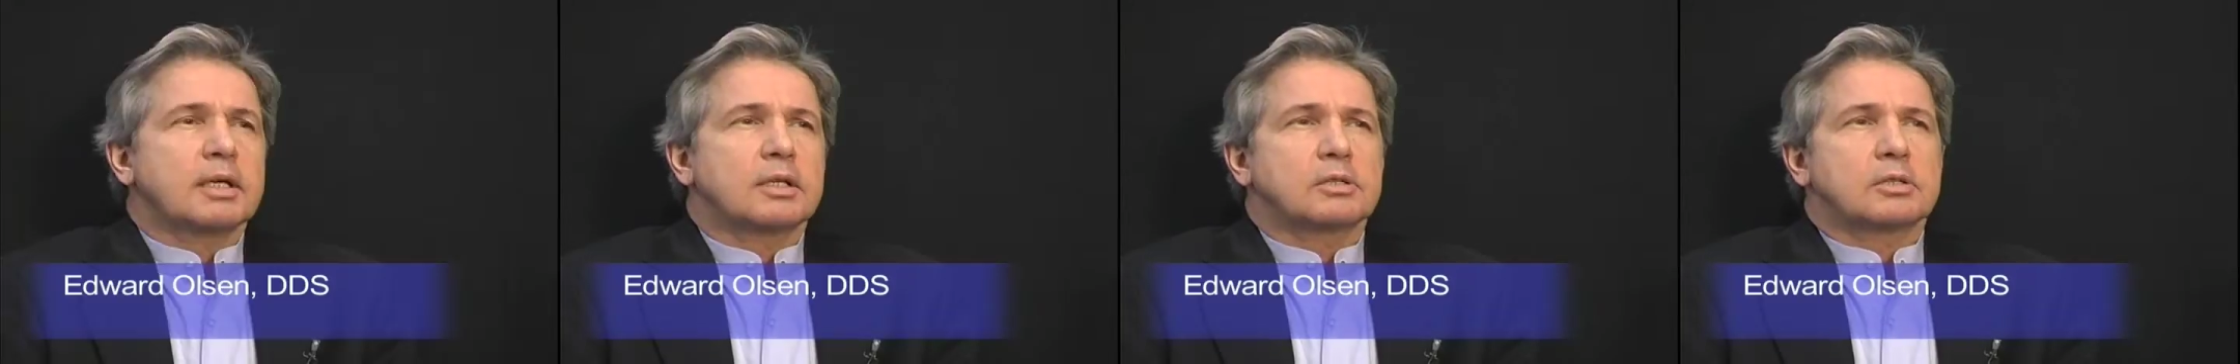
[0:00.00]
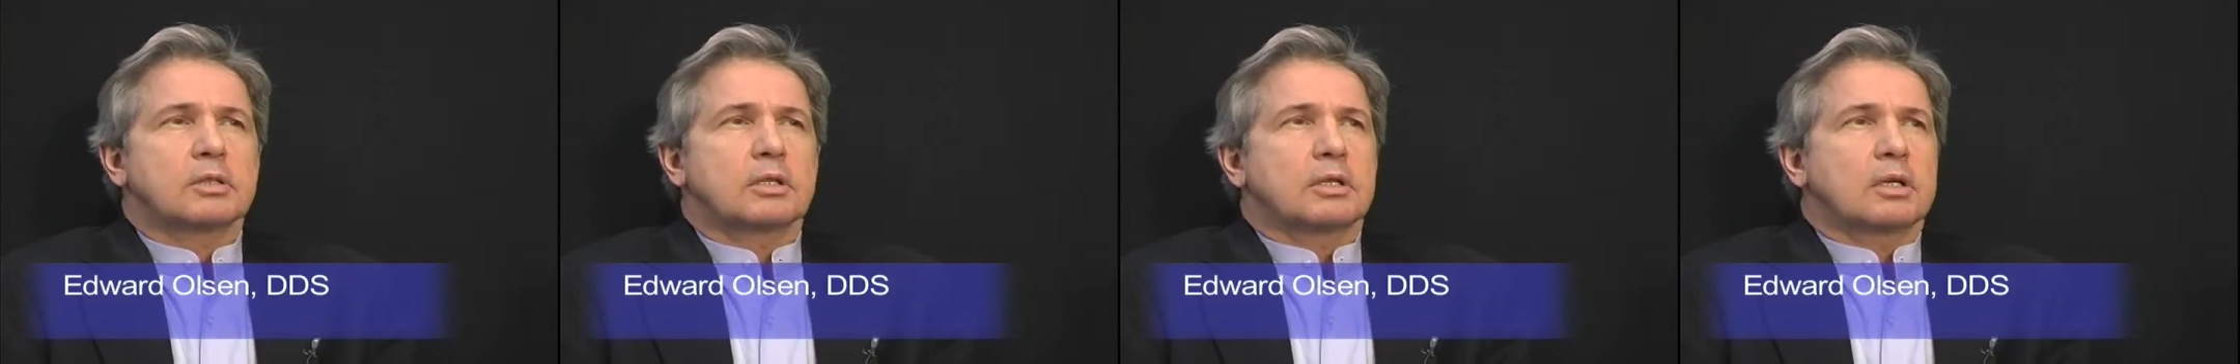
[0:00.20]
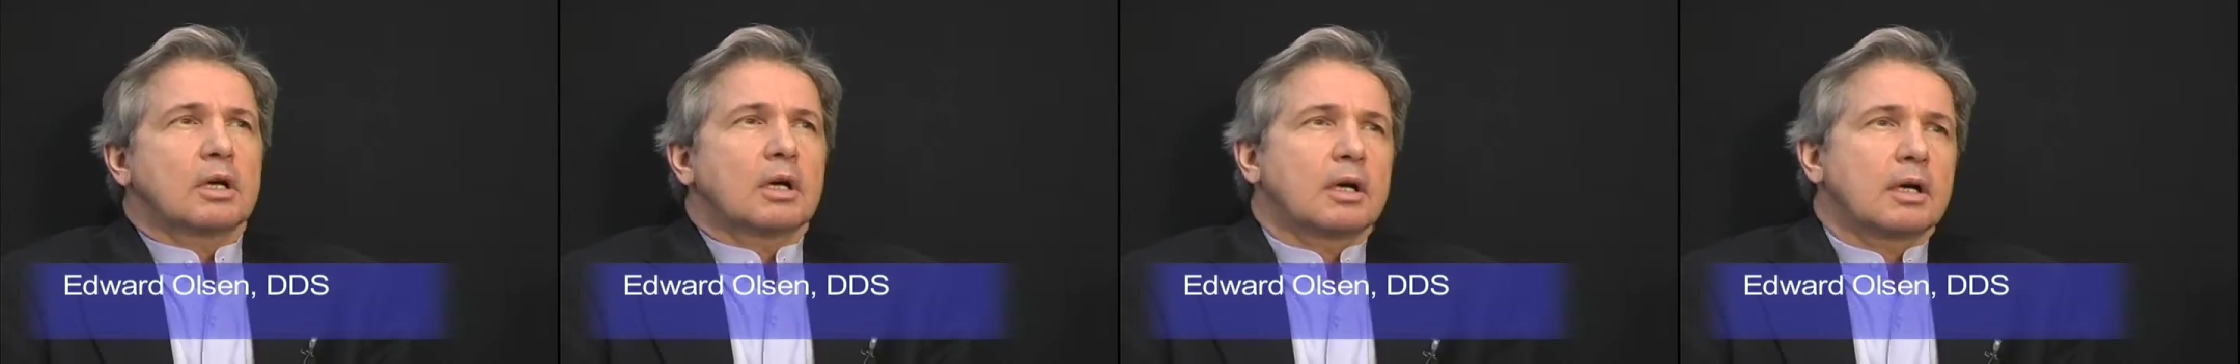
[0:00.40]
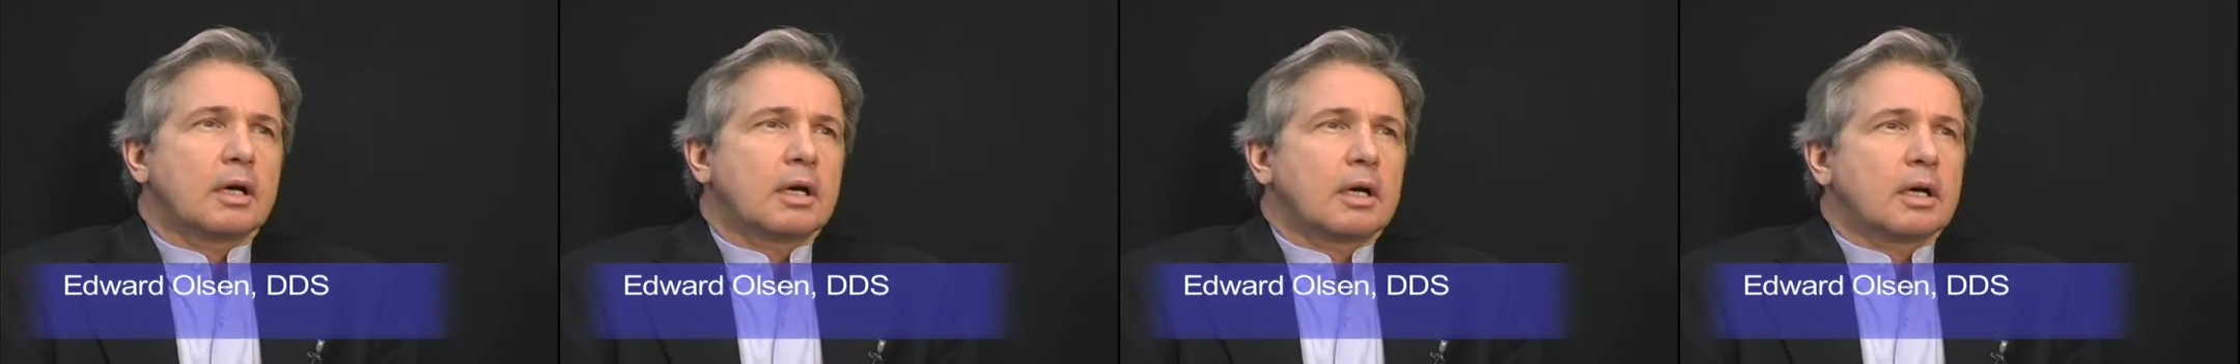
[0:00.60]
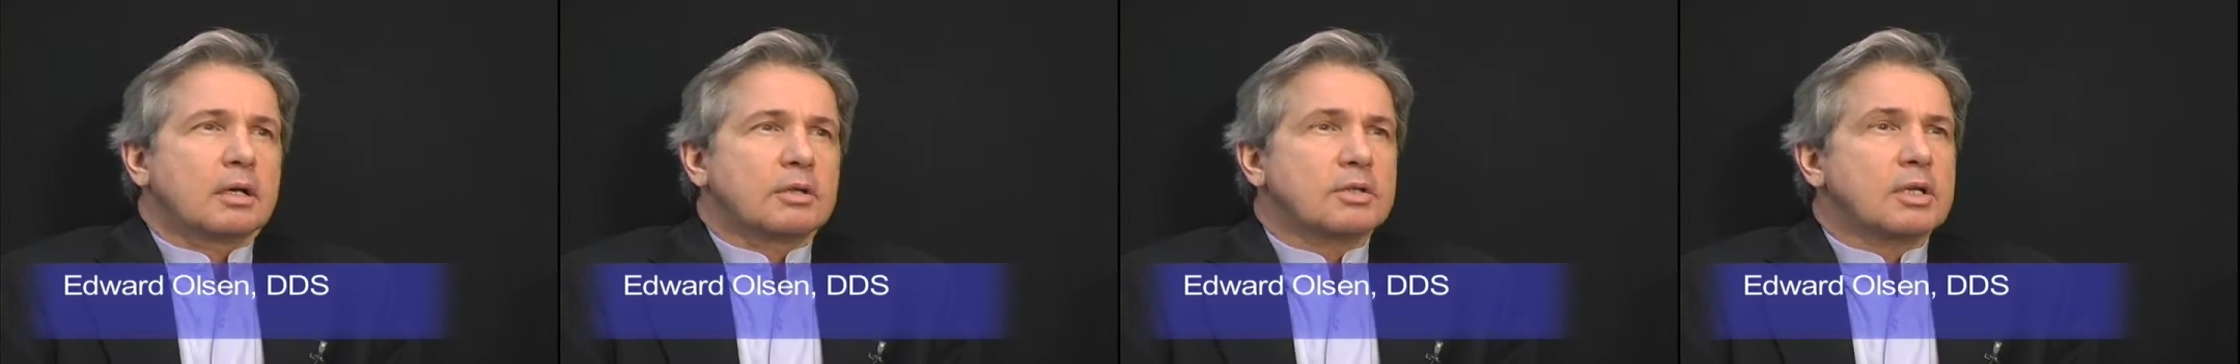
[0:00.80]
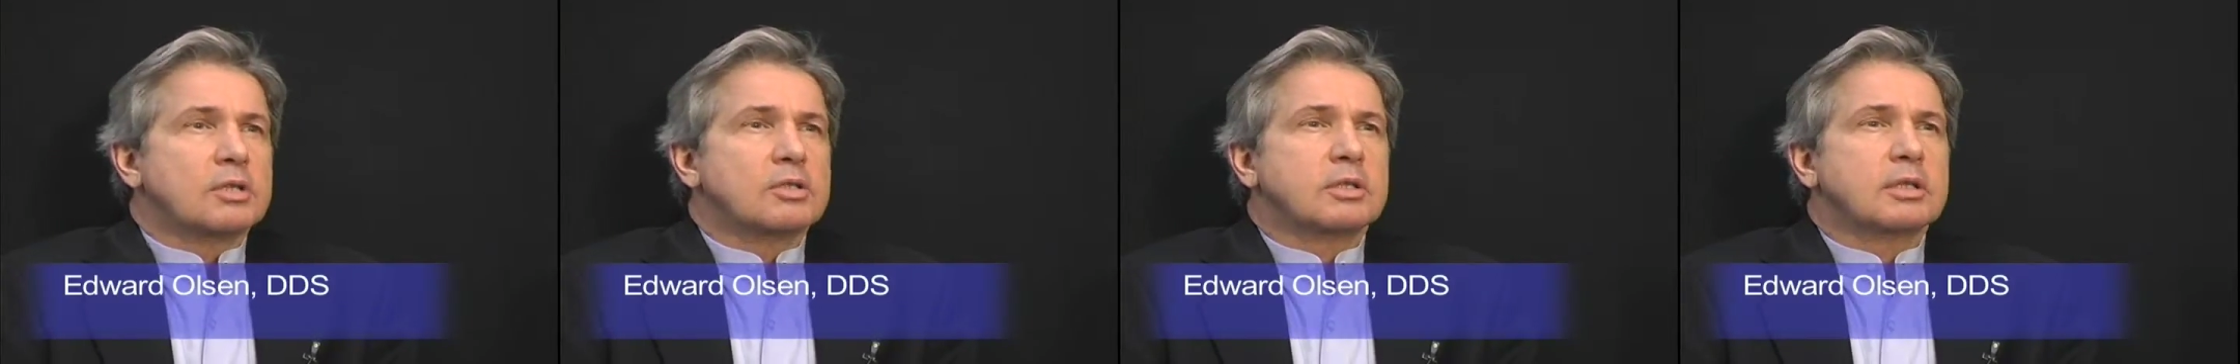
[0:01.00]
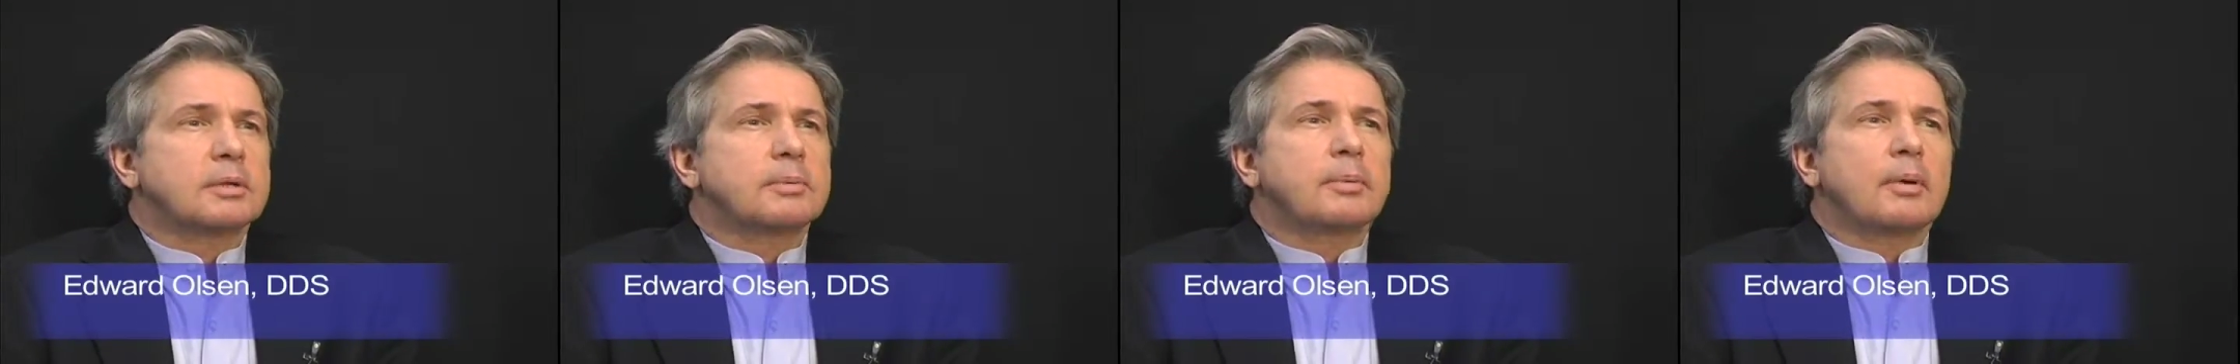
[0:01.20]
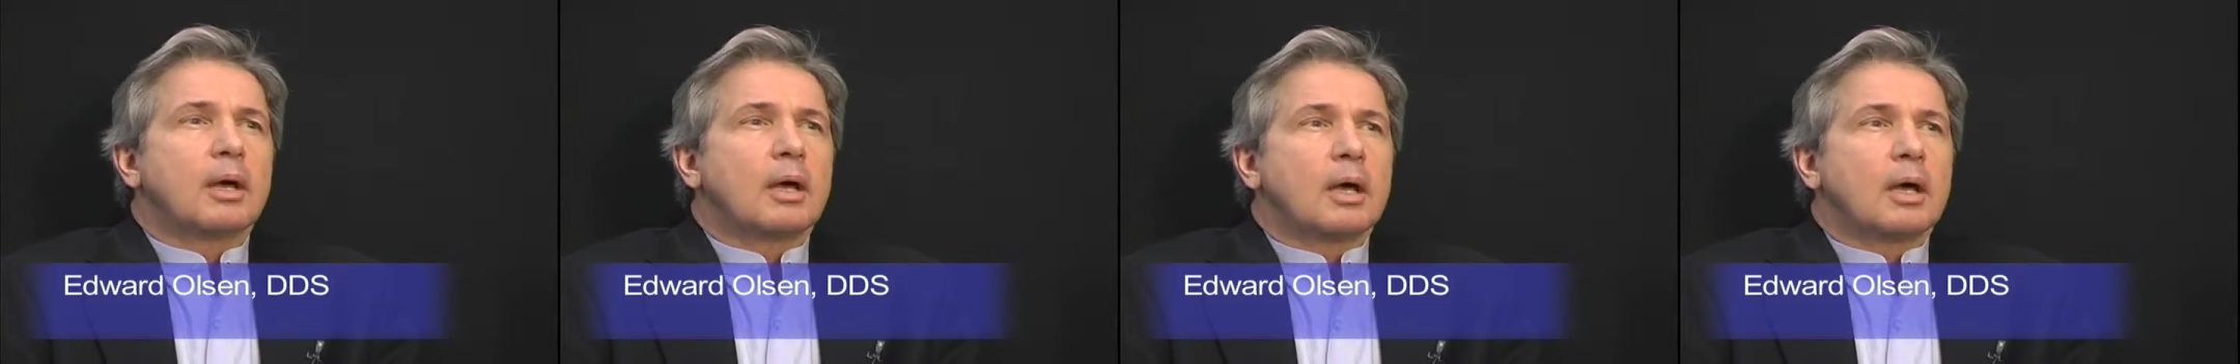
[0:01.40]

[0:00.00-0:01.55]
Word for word: is uh, essentially